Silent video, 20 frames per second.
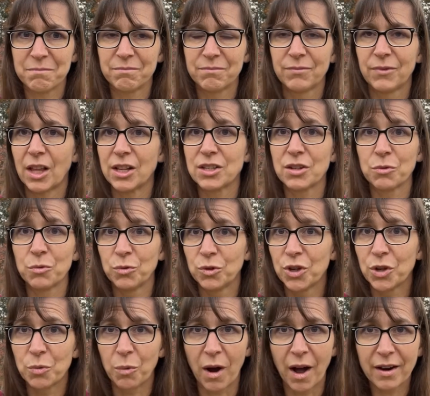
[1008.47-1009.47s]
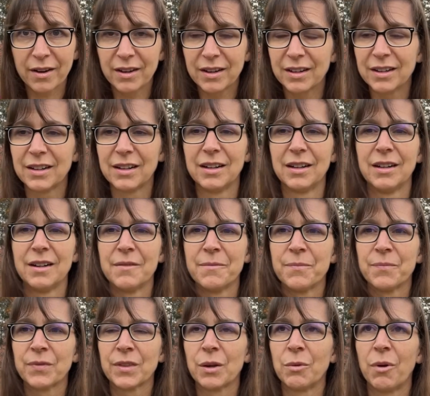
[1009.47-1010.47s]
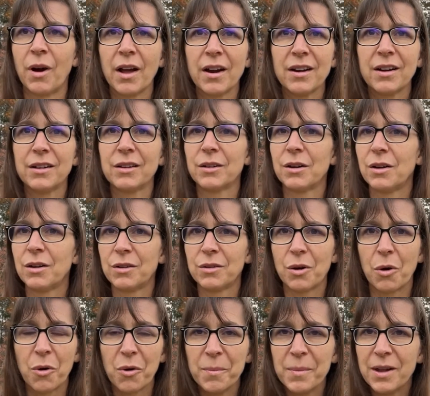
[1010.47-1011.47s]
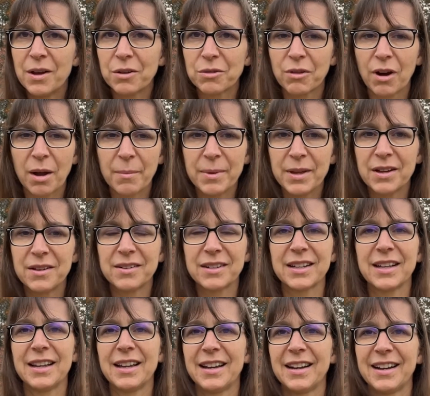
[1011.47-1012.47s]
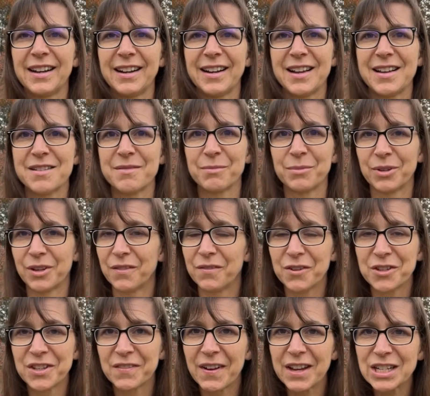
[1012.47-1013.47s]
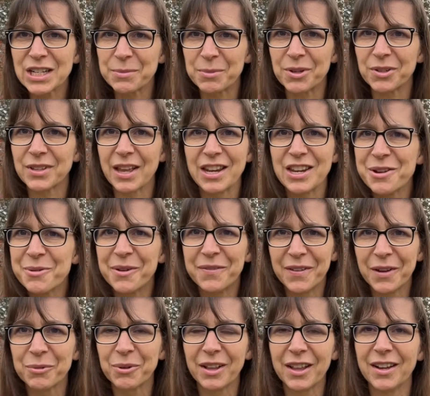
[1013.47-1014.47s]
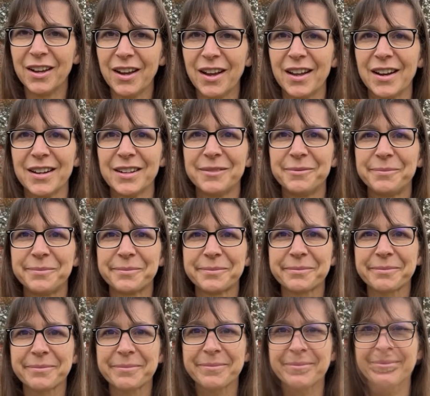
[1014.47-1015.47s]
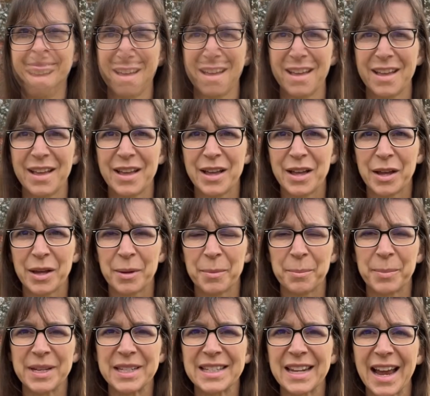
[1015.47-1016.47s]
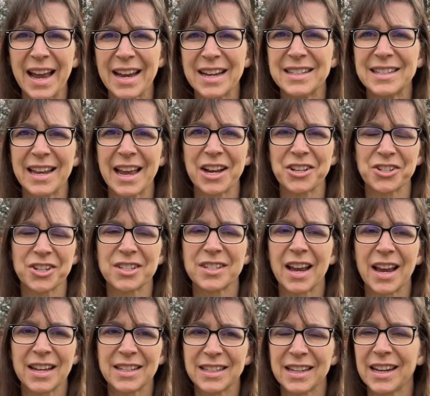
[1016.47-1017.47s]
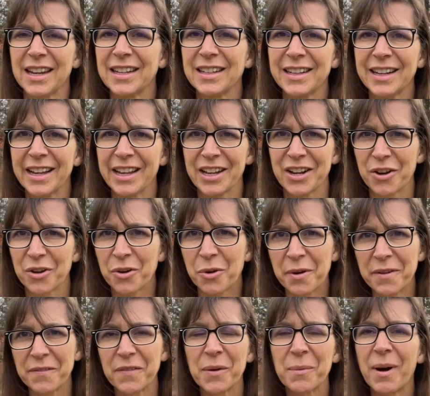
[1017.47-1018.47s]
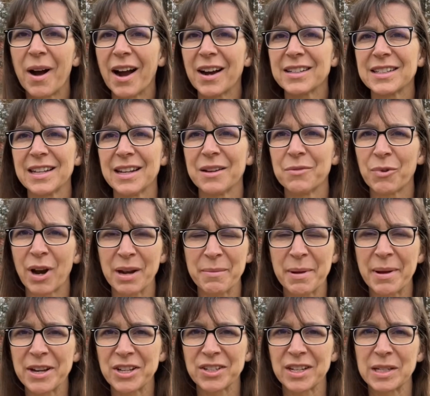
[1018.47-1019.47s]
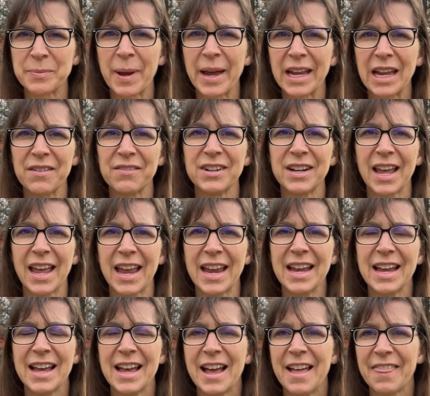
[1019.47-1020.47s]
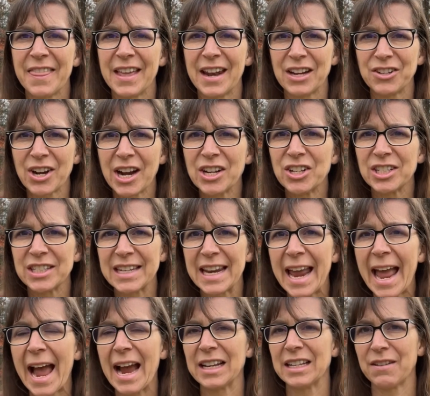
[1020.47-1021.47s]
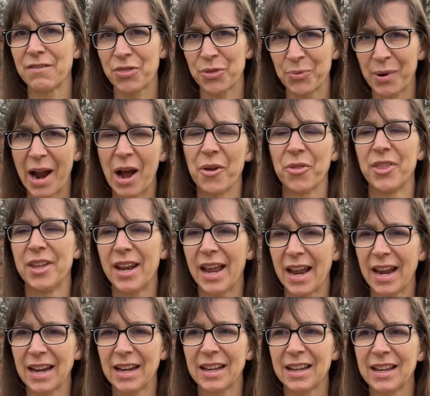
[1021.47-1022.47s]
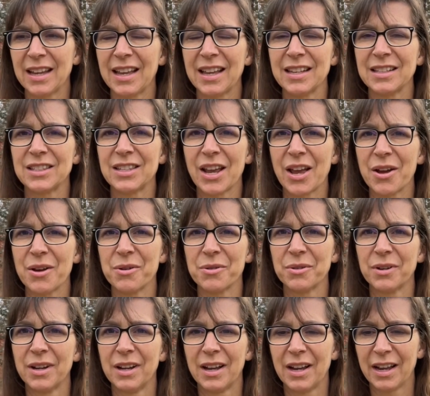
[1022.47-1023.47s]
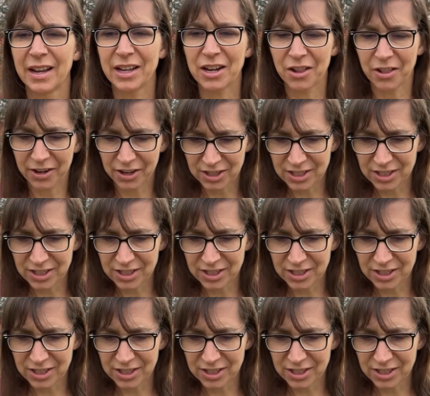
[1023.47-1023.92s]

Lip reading: lots of good water, whole milk, raw milk, good fruits and vegetables, and you will feel really good. Besides exercising, going for walks and riding my exercise bike every day, then I try to just stay active throughout the day. So, like you're